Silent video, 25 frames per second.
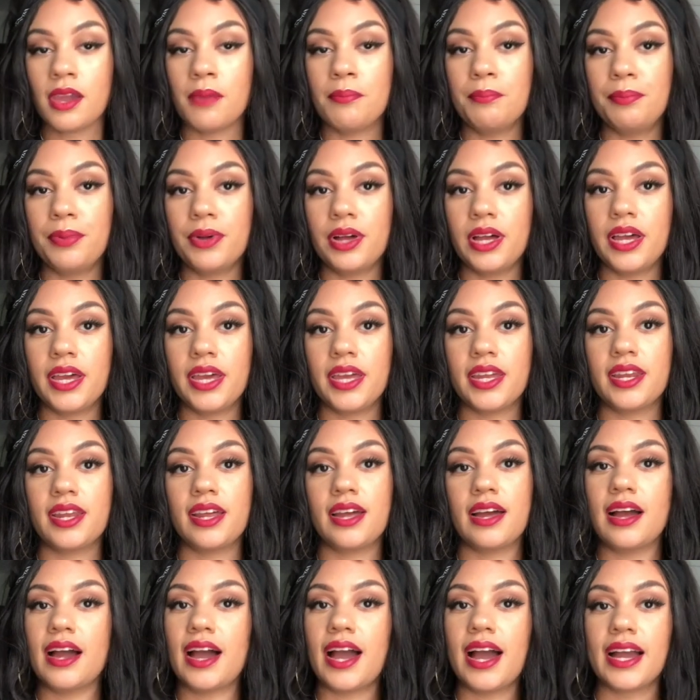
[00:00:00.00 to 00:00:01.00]
but
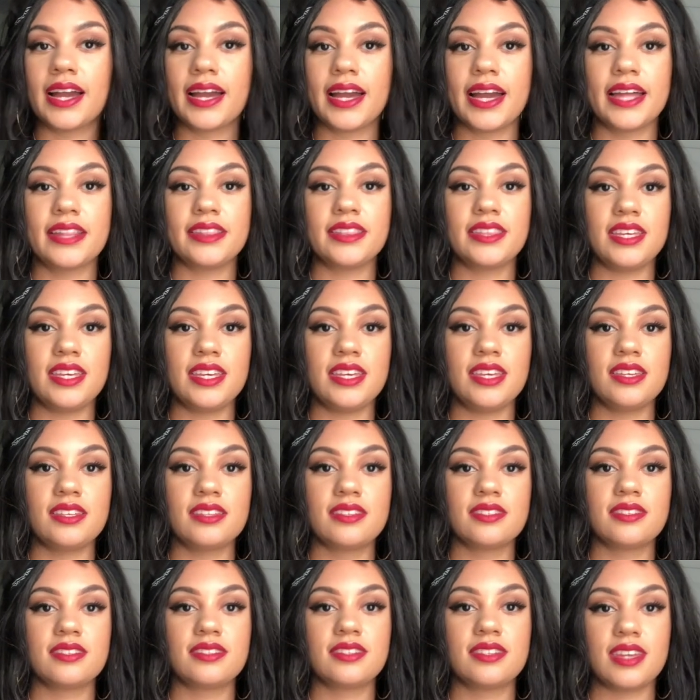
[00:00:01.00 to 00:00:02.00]
I got
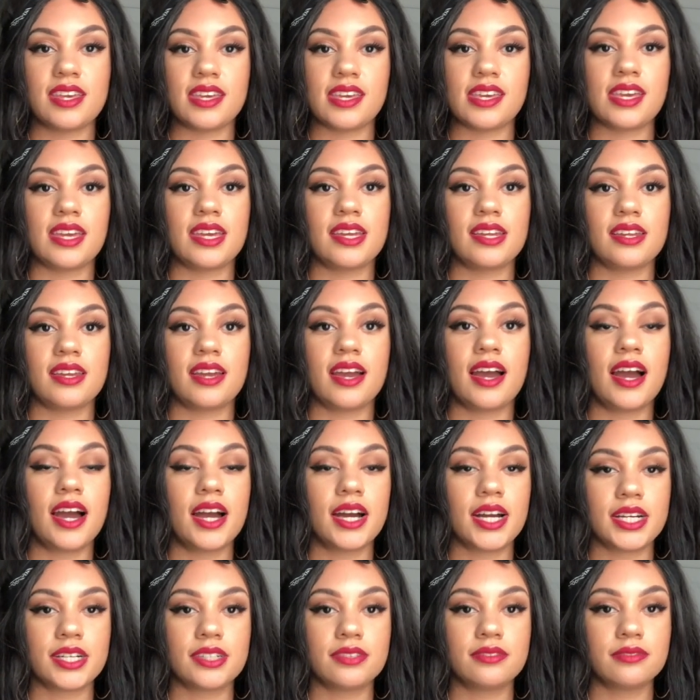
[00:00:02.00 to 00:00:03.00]
these and
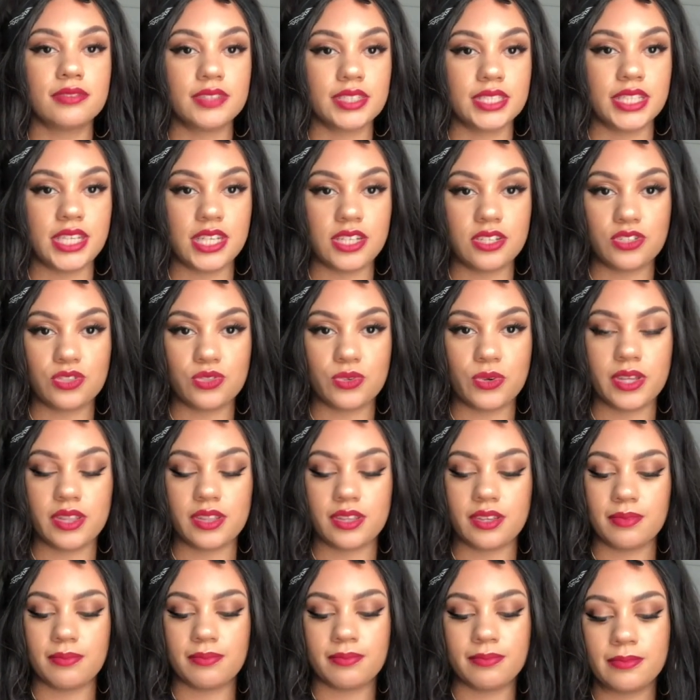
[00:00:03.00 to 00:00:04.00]
I really enjoy
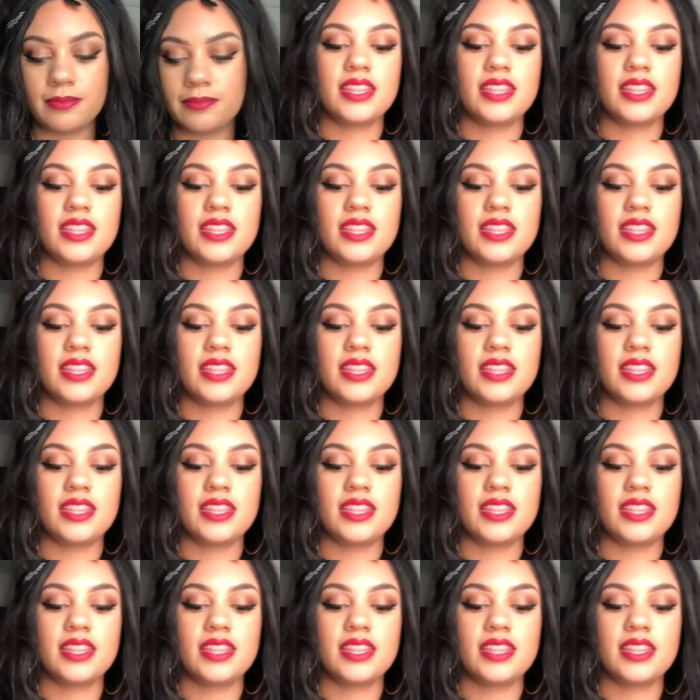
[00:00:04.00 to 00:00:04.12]
them.